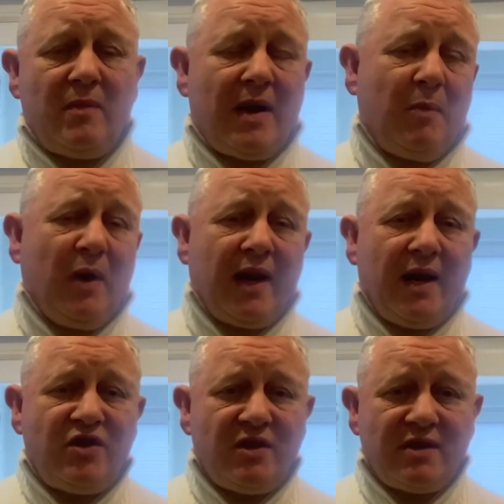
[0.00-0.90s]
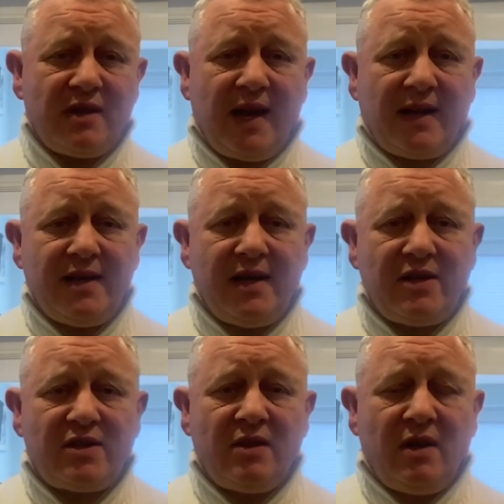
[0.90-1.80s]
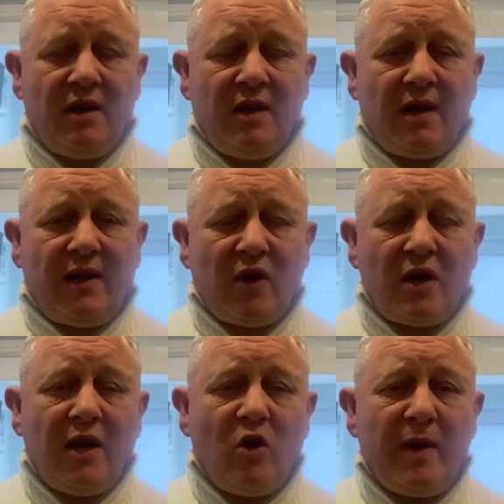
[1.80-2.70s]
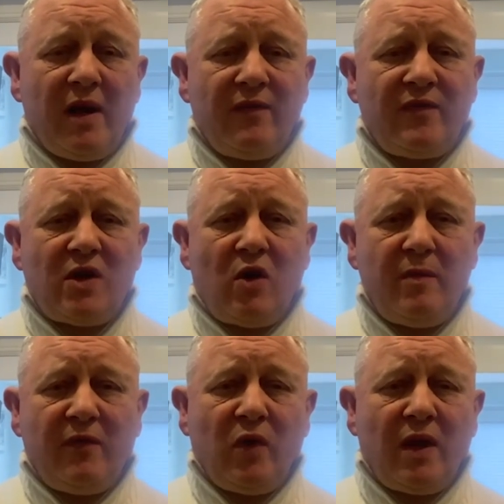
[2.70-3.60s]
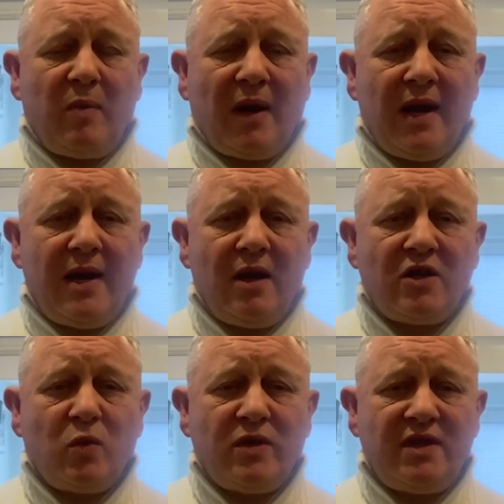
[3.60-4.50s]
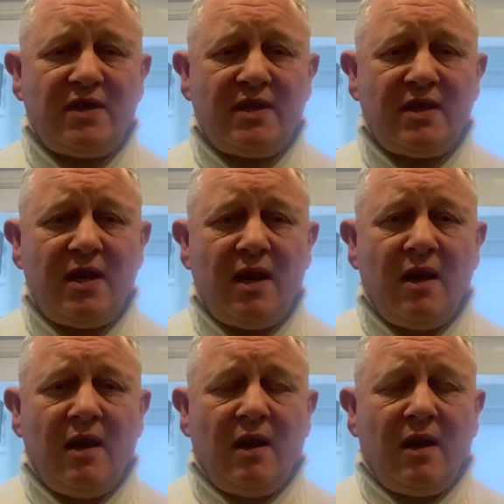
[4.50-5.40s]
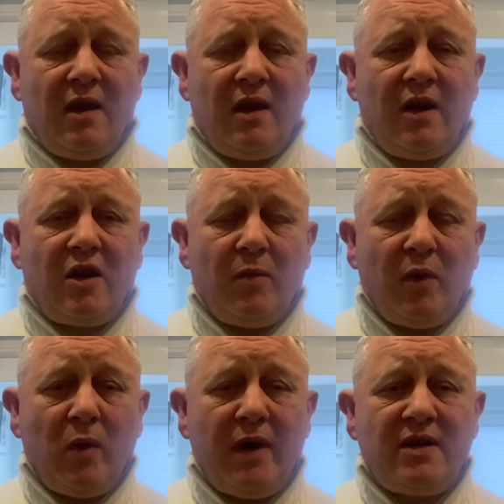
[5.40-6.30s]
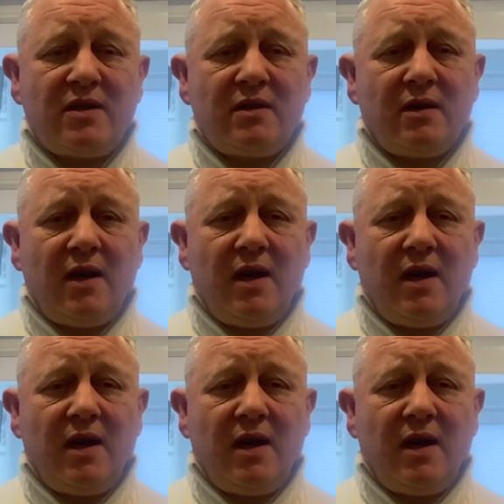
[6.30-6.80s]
applications and candidates. They've got a little bit of time before they play Swansea City in a couple of weeks.